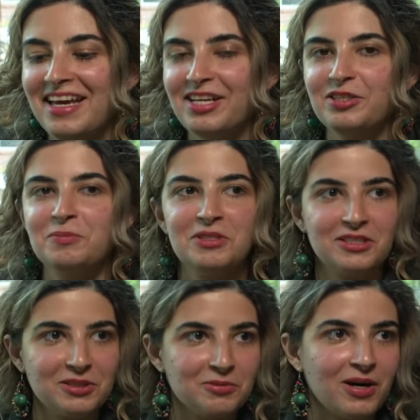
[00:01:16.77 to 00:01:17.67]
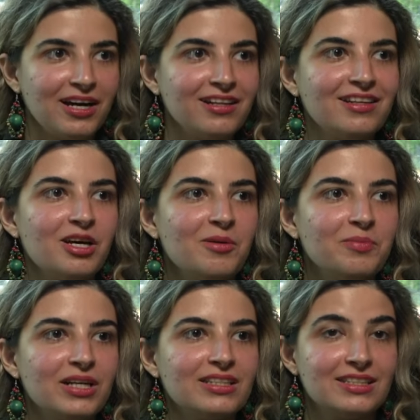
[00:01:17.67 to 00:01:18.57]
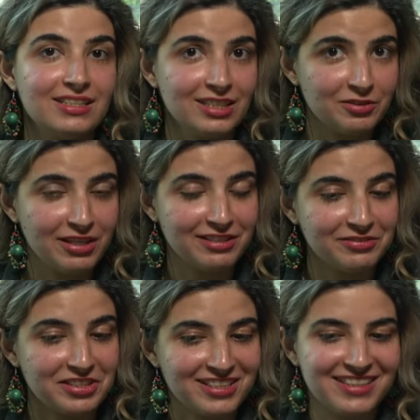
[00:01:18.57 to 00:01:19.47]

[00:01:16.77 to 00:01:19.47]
It's been a little while, but it's still relevant.